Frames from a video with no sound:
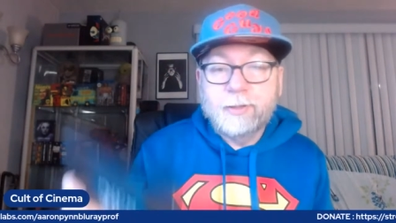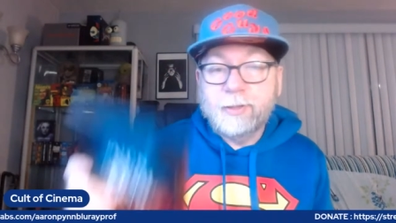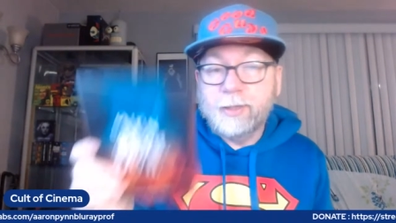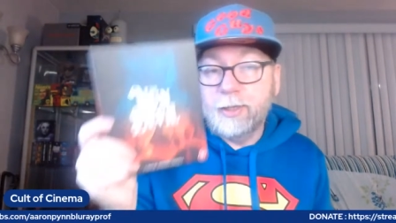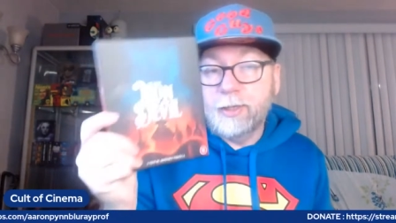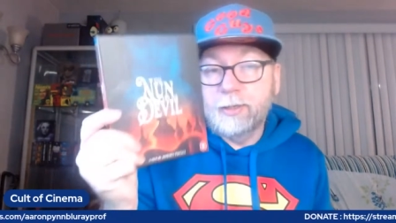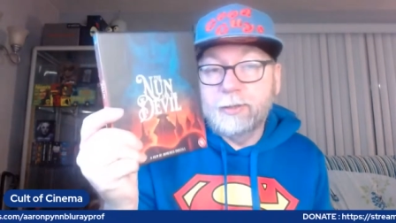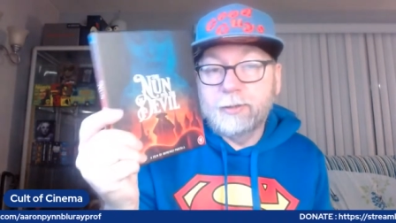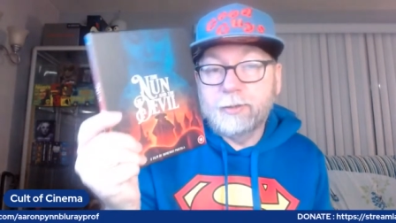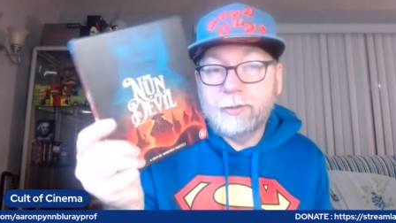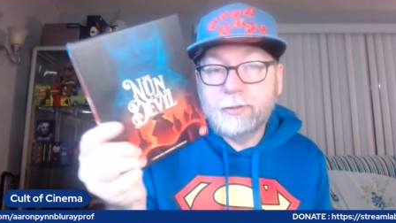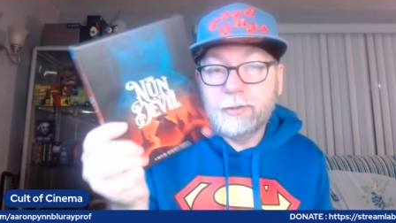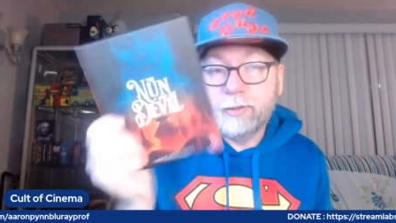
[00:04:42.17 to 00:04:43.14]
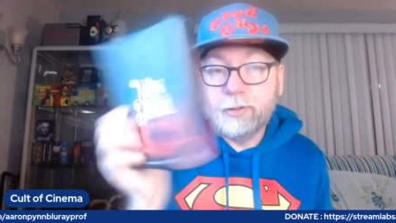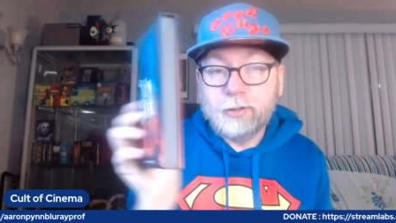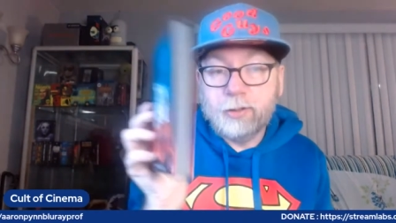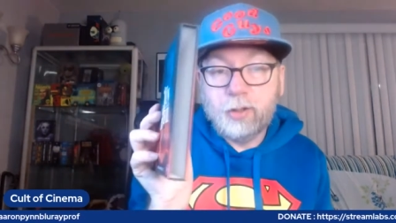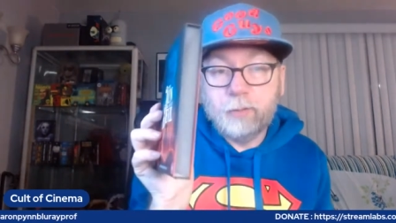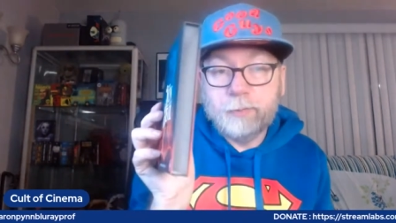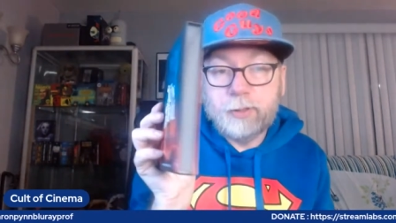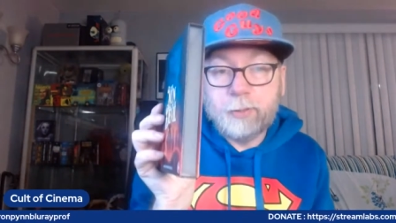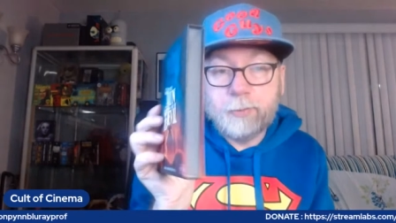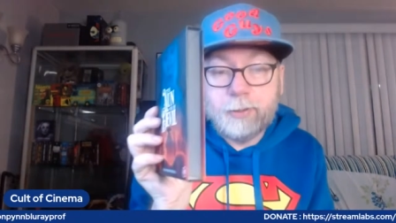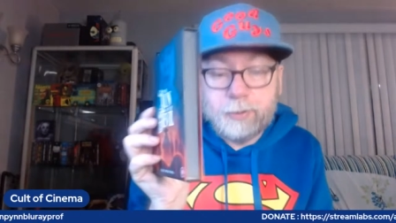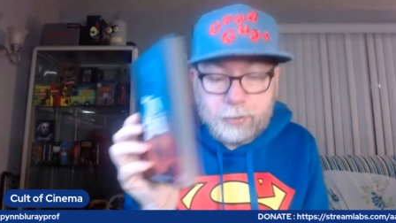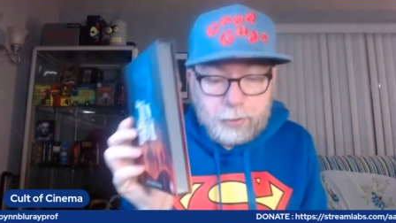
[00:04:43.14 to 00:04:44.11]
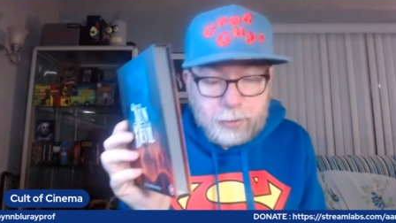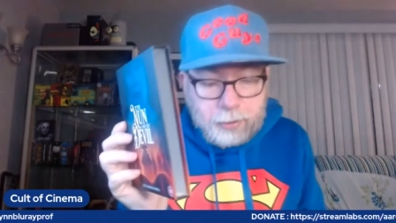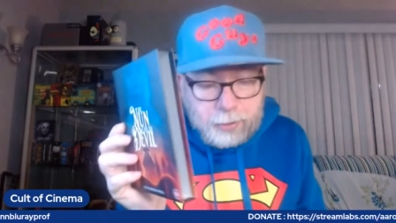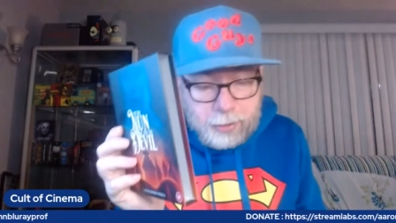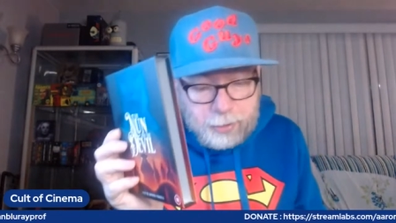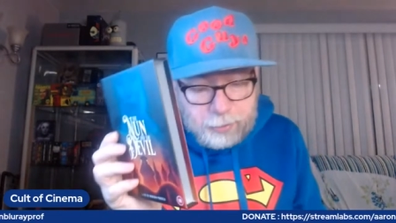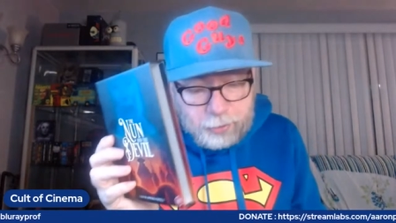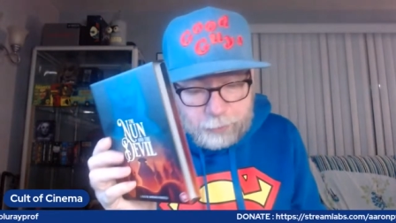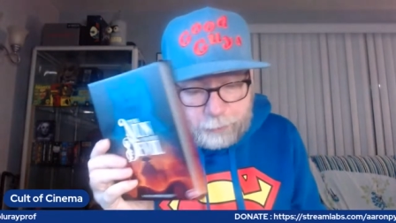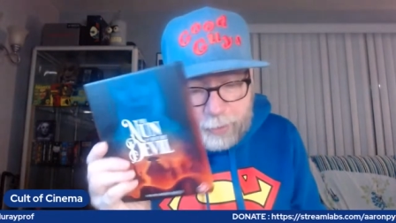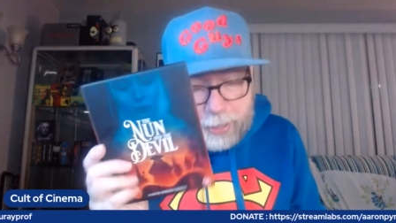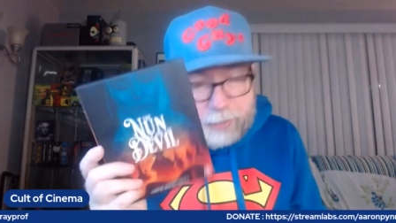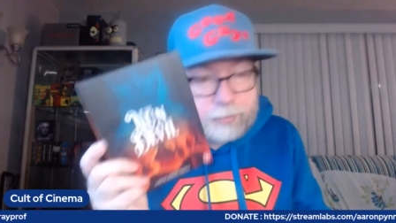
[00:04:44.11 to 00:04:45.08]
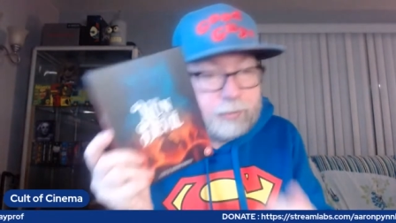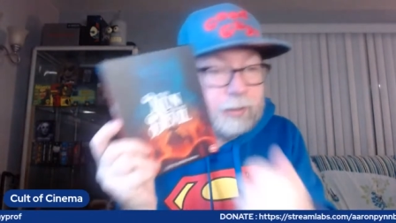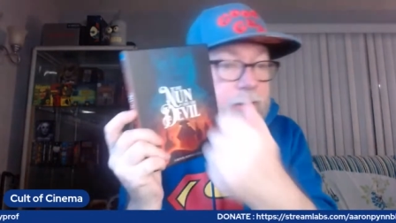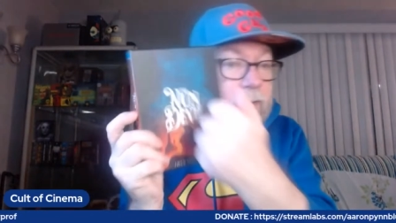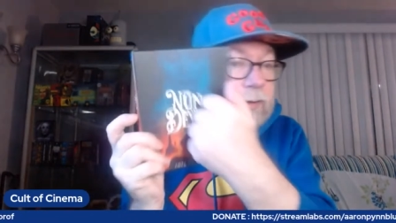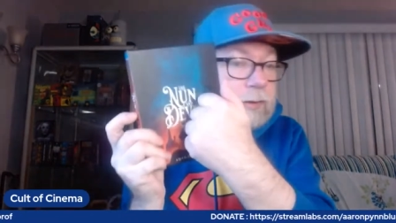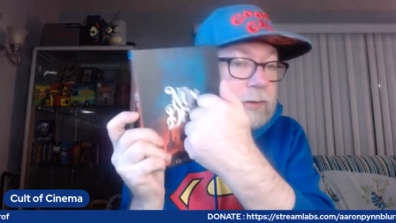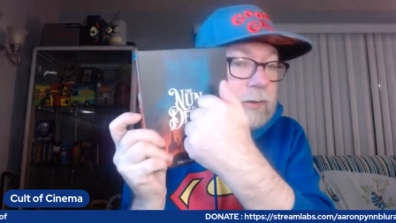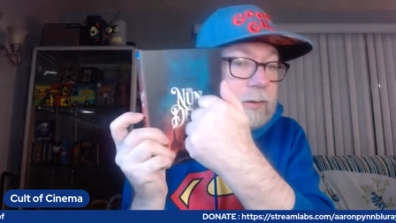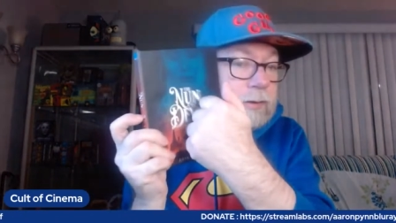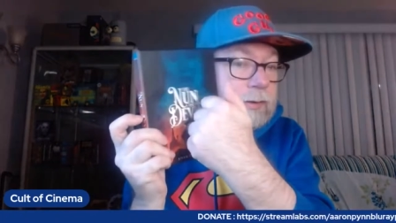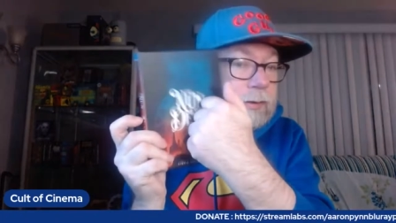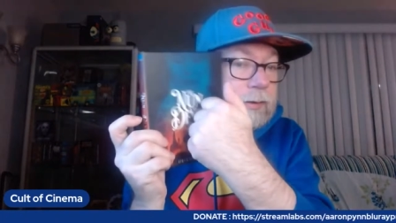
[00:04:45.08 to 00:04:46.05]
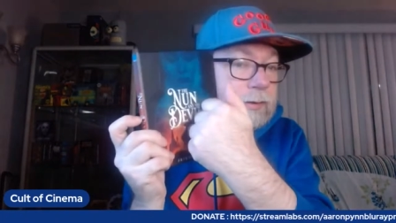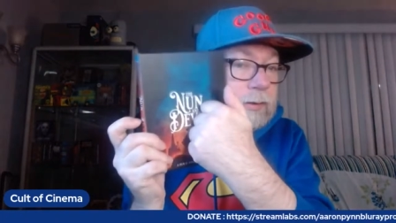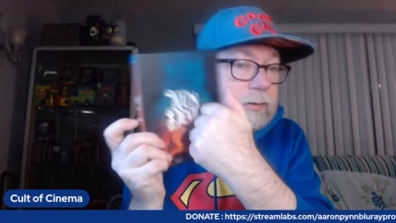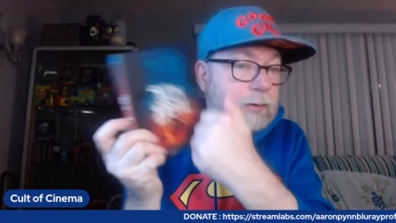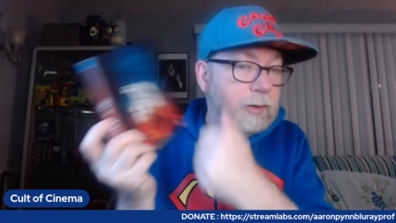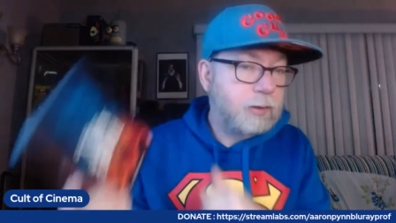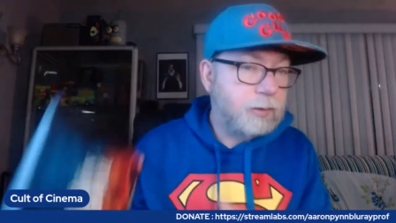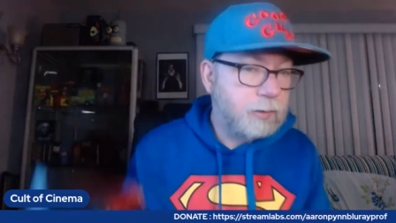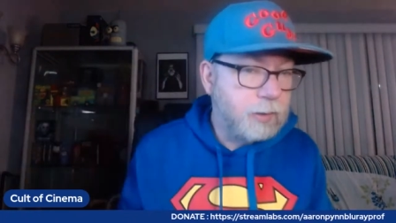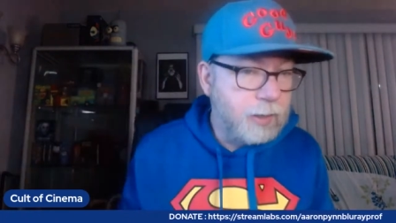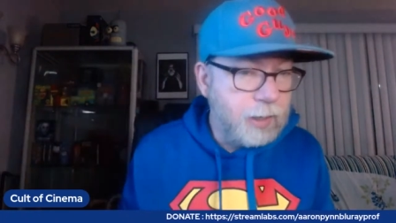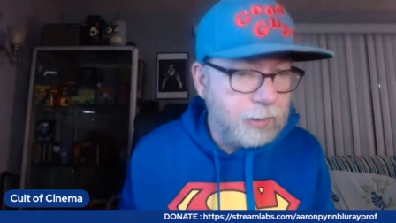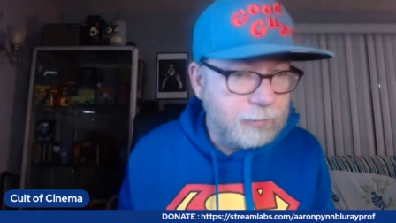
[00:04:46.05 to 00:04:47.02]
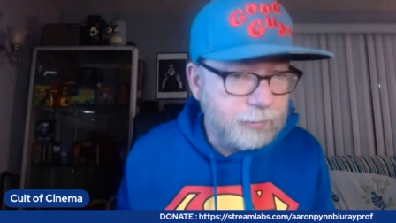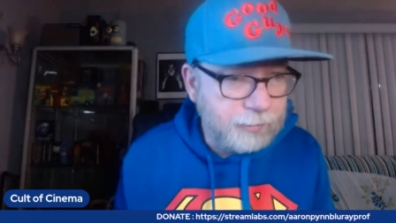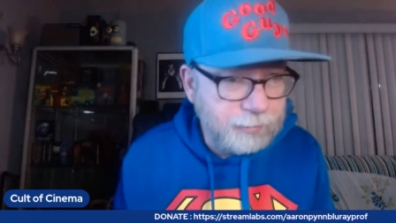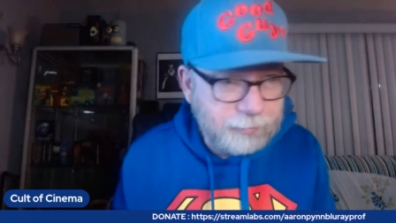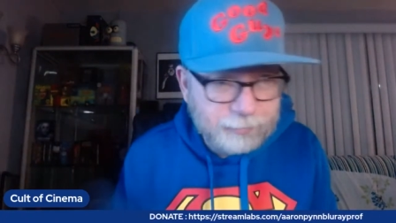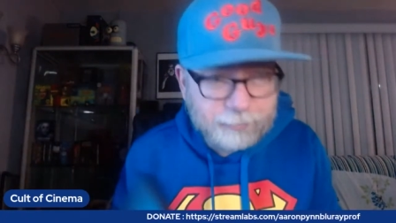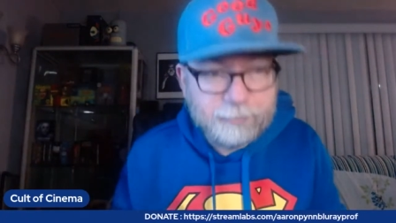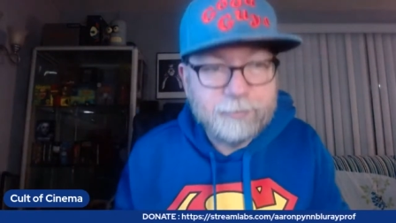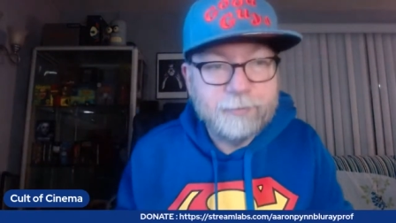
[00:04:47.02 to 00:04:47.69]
it opens up. And it does pass the knock test.